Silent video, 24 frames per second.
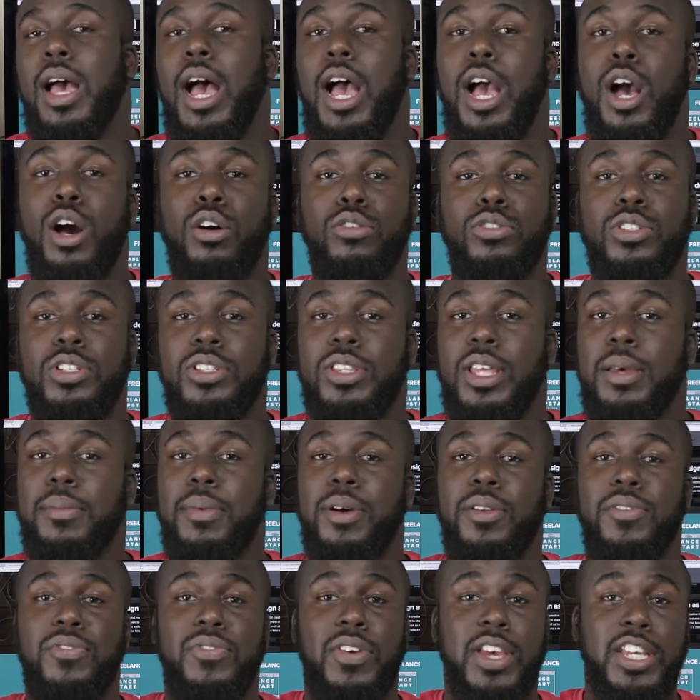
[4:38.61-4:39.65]
I hosted
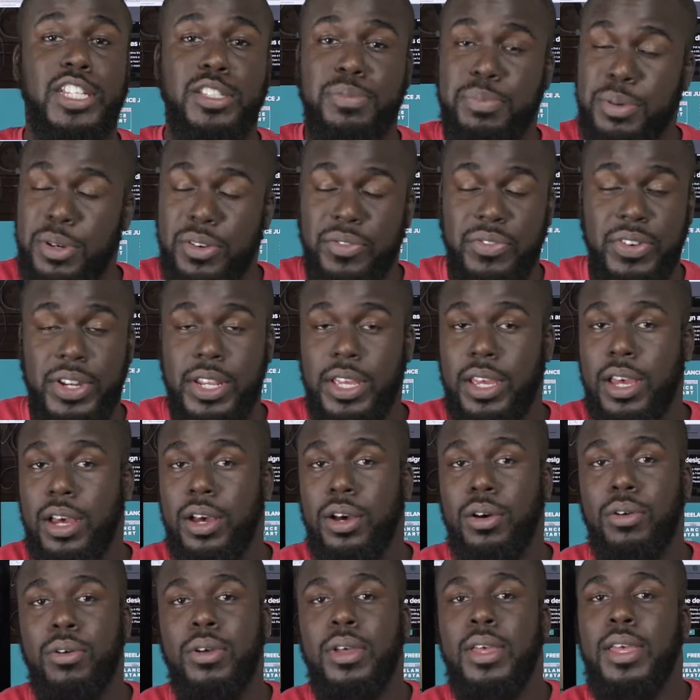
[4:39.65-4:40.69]
them on Facebook
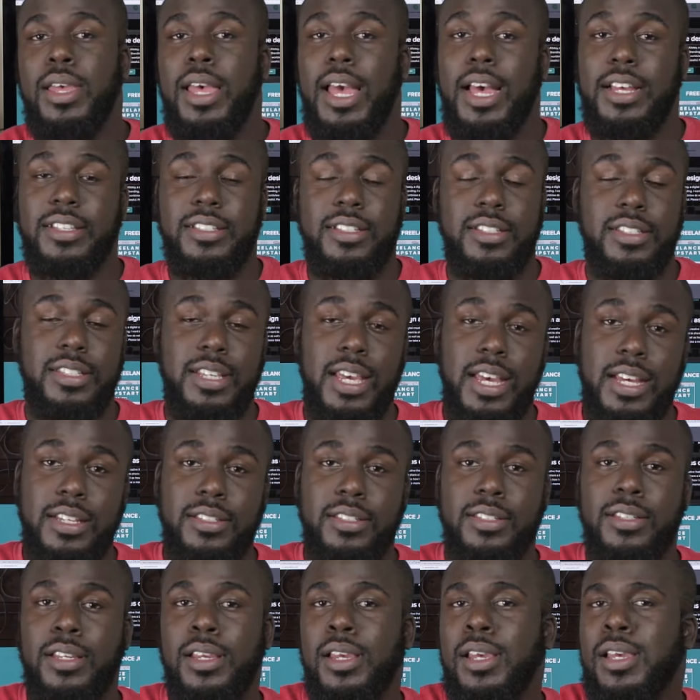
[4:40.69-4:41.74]
video as a
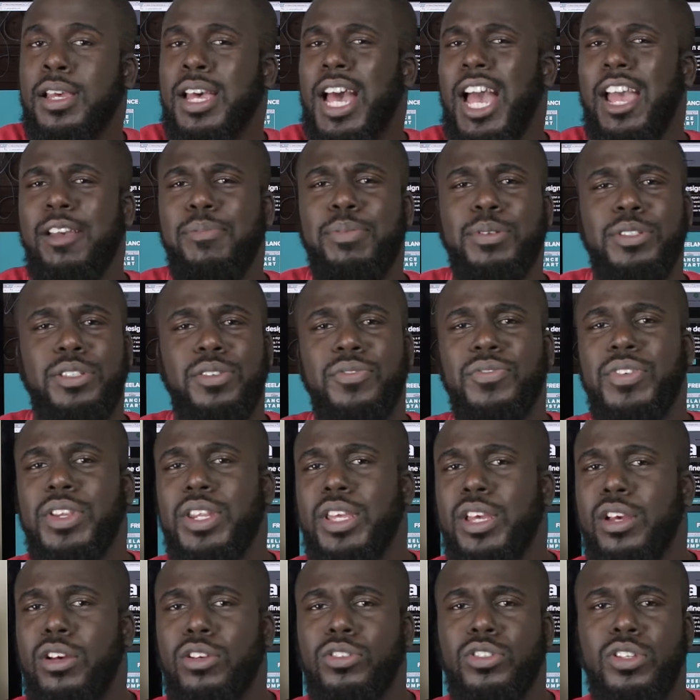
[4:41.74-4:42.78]
test. I put some
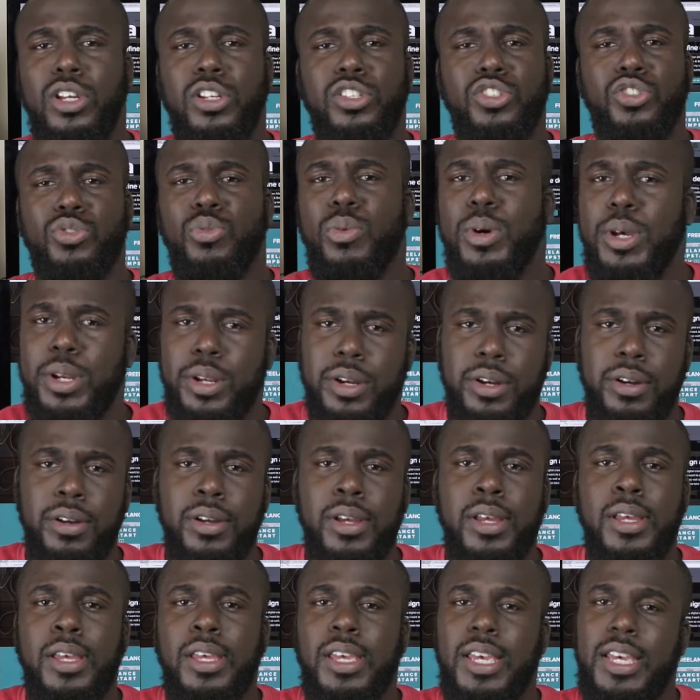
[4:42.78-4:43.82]
videos on
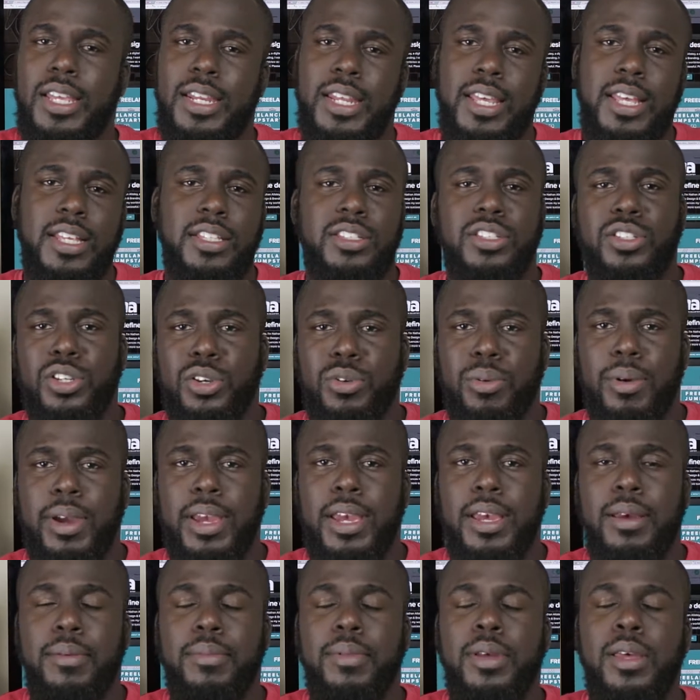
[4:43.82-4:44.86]
Twitter and
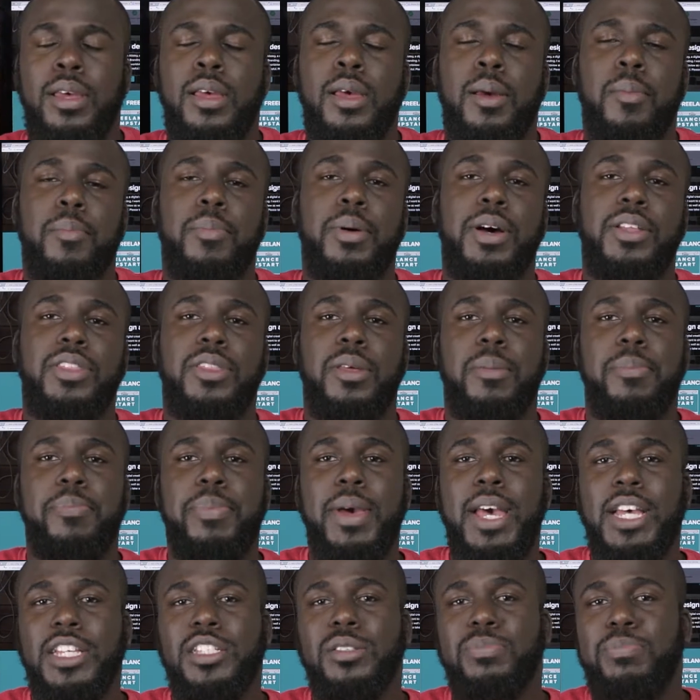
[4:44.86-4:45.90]
Instagram. But the
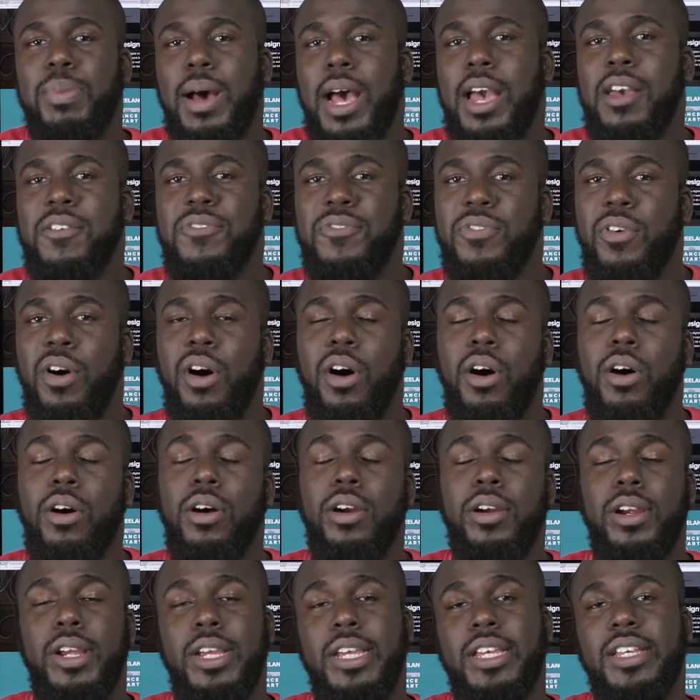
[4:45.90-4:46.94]
best by
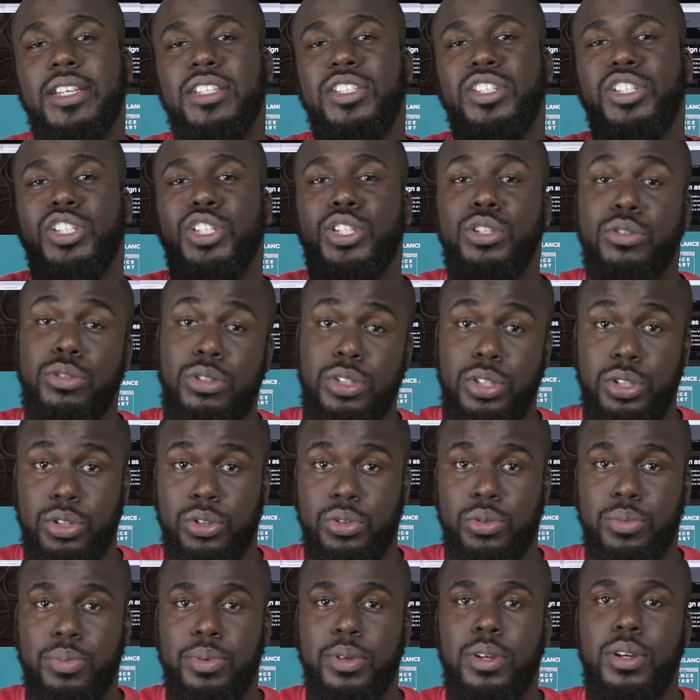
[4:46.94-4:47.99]
far is
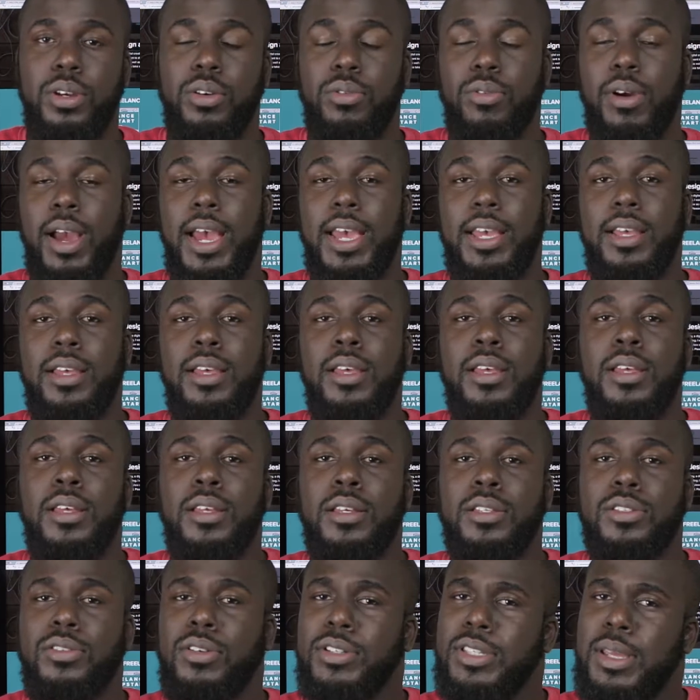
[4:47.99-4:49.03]
YouTube, right?
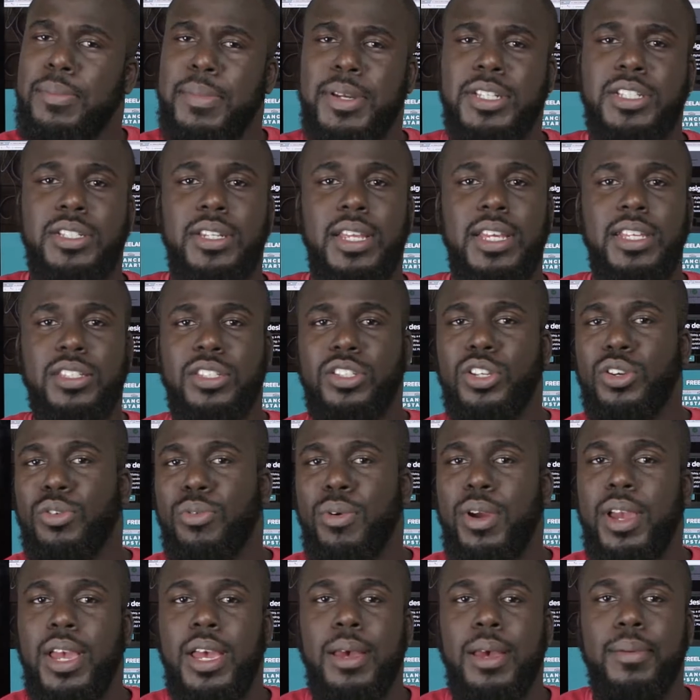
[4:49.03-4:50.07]
So as I mentioned,
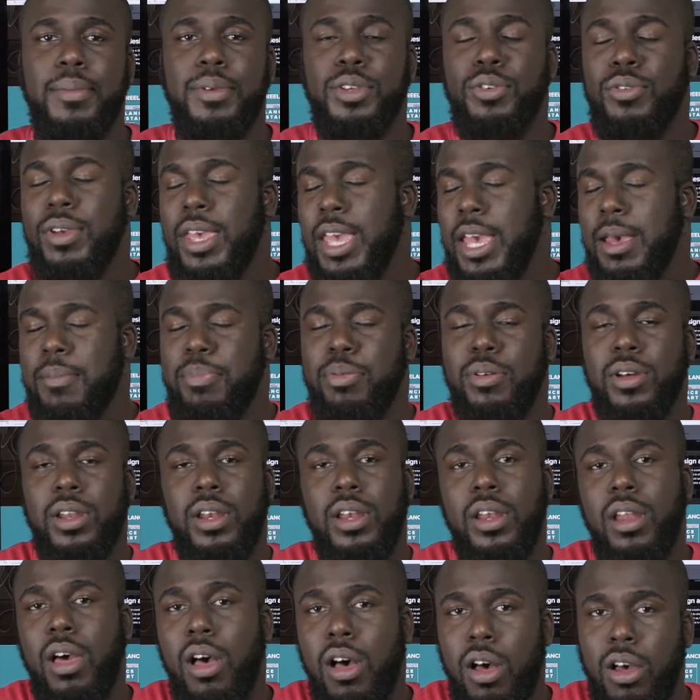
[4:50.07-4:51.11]
Instagram, you can't put
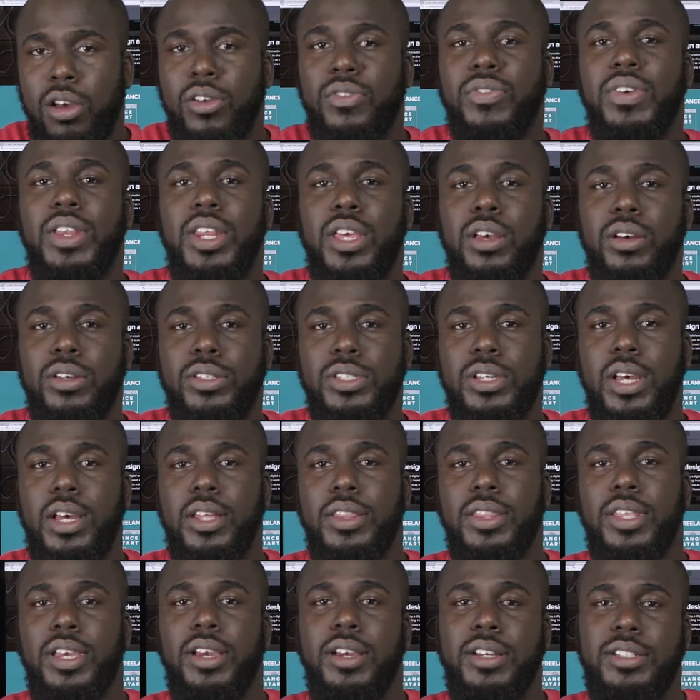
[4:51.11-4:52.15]
long videos
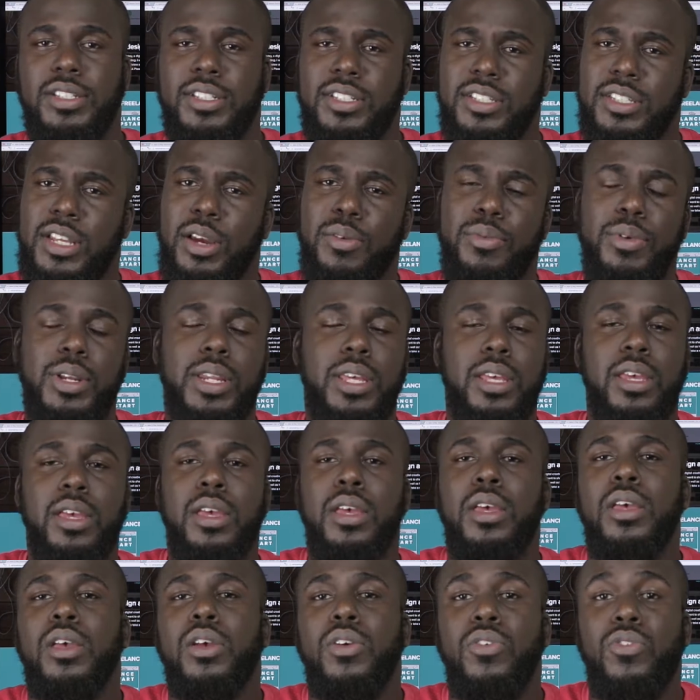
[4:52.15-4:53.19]
on there. It's just not really
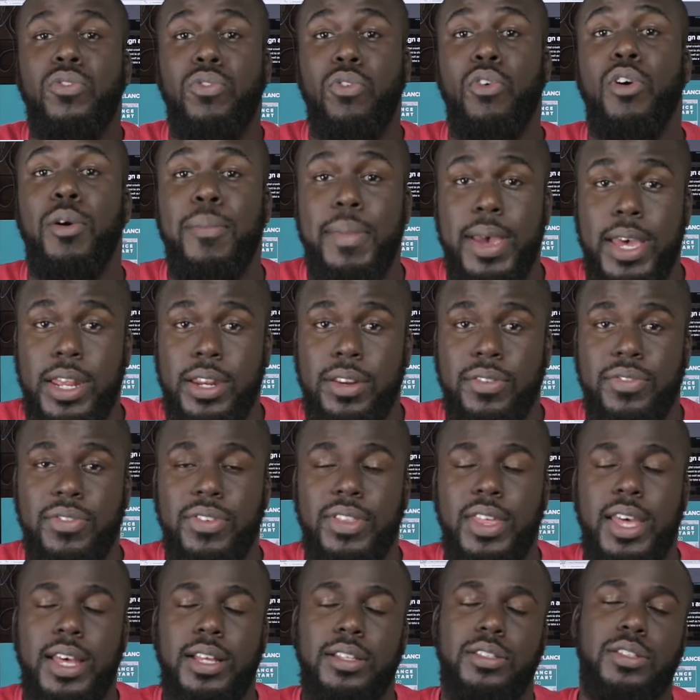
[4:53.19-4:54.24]
formatted for
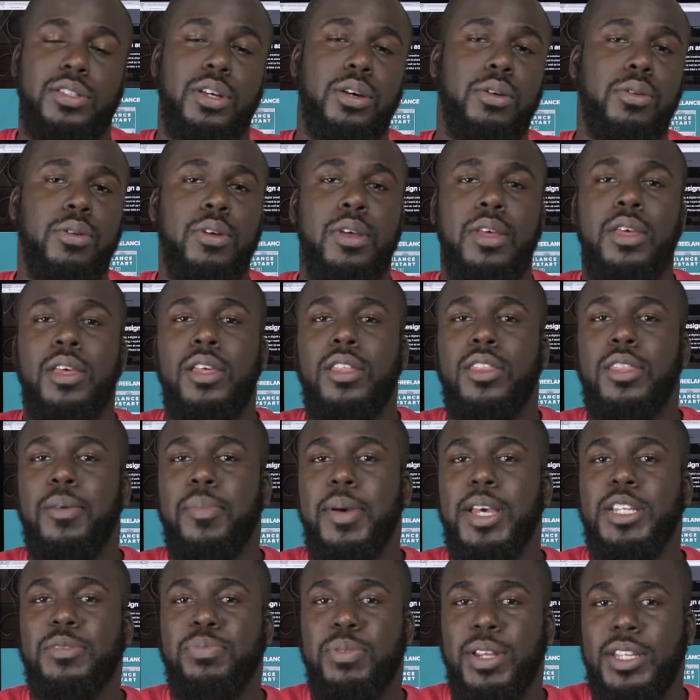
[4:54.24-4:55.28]
that. So the
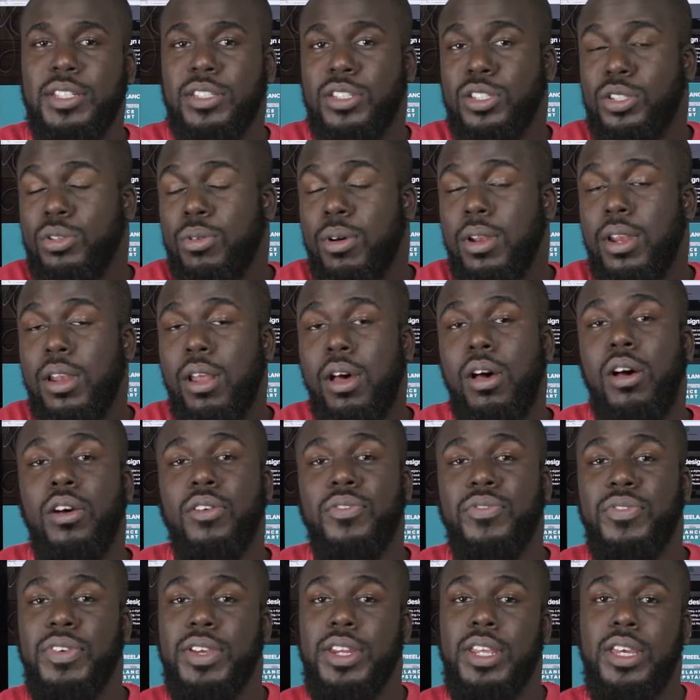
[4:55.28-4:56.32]
best place to do a
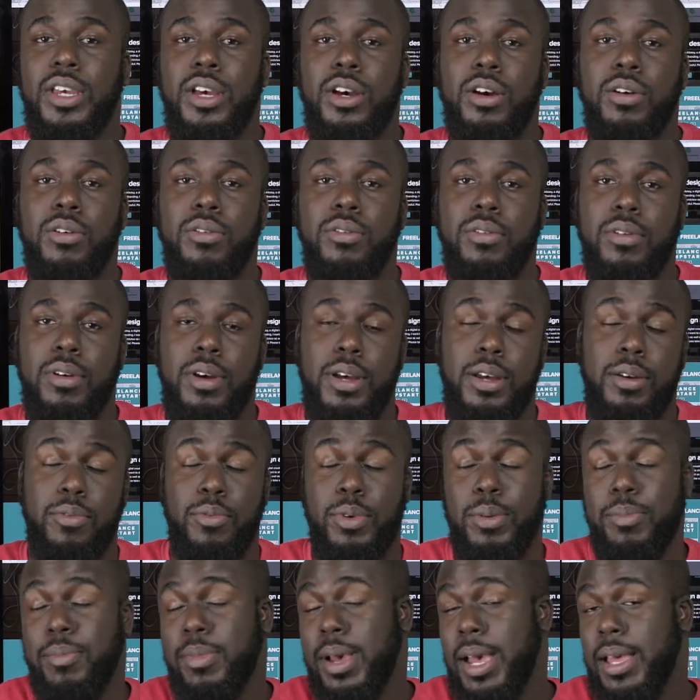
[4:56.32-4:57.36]
long video, uh,
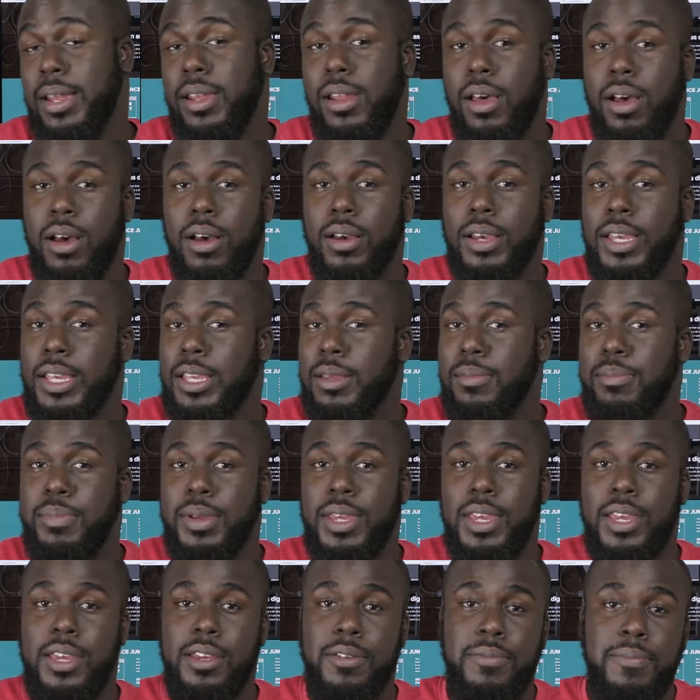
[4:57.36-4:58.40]
by long, it can
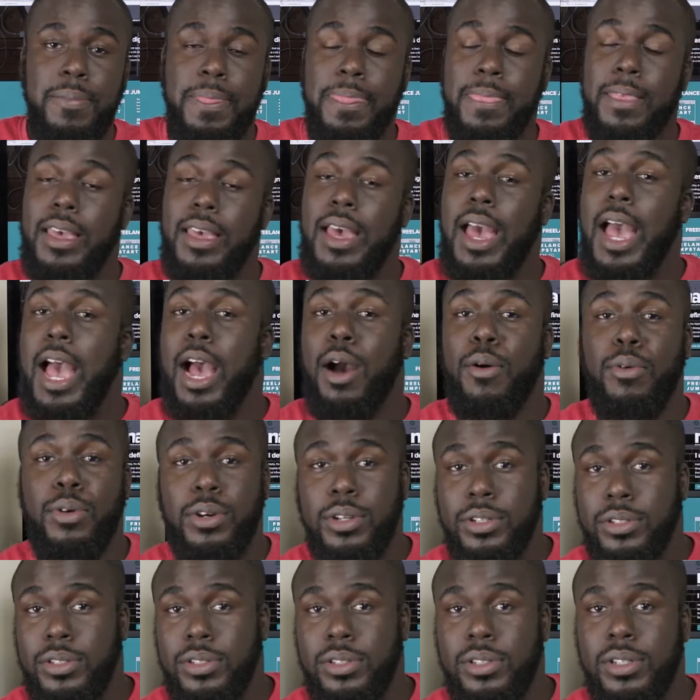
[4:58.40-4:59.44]
be
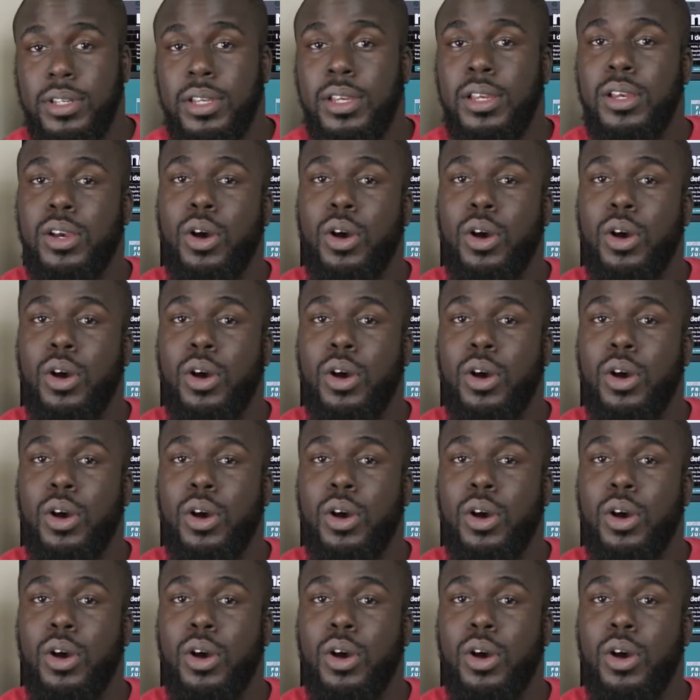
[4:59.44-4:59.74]
hours.